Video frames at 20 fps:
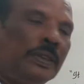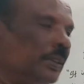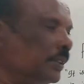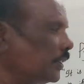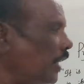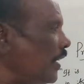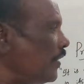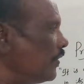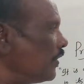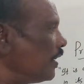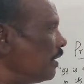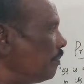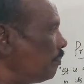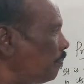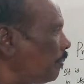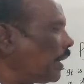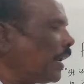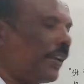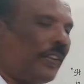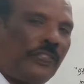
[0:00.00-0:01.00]
change in
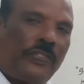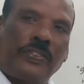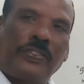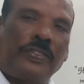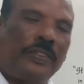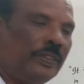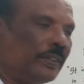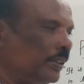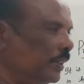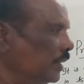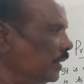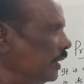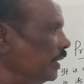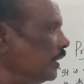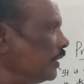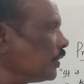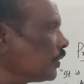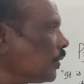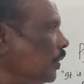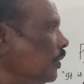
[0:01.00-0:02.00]
price.
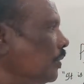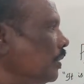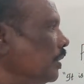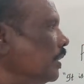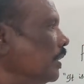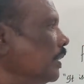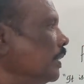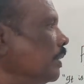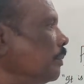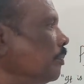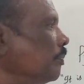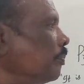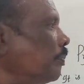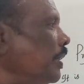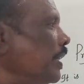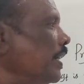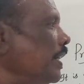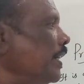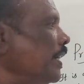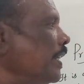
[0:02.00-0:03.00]
So
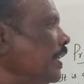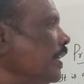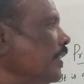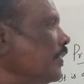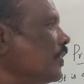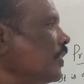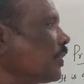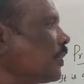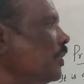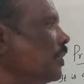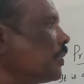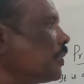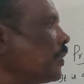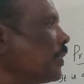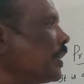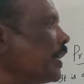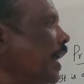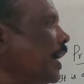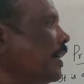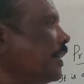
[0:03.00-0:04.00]
PED is equal
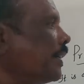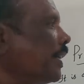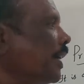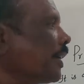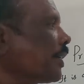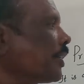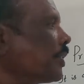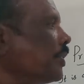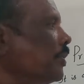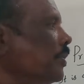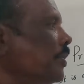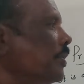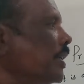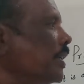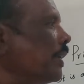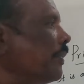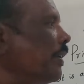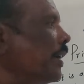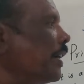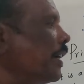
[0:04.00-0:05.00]
to delta Q
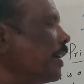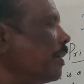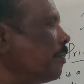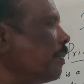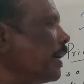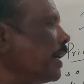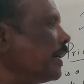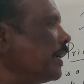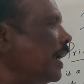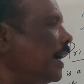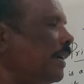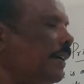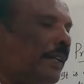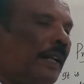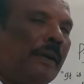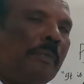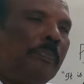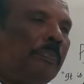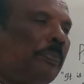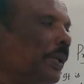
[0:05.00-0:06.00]
divided by
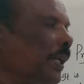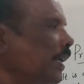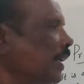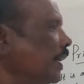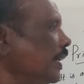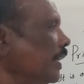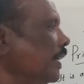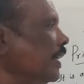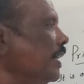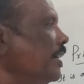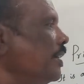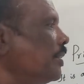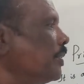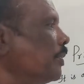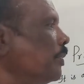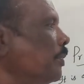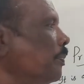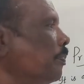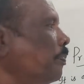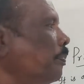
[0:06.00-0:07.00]
delta P
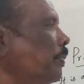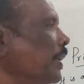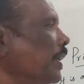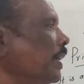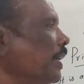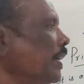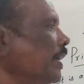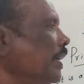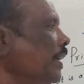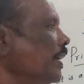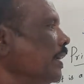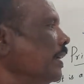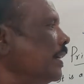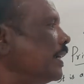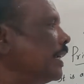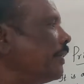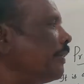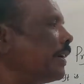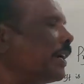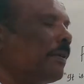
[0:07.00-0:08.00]
into P
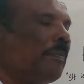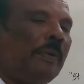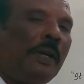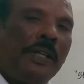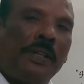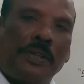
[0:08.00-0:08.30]
divided by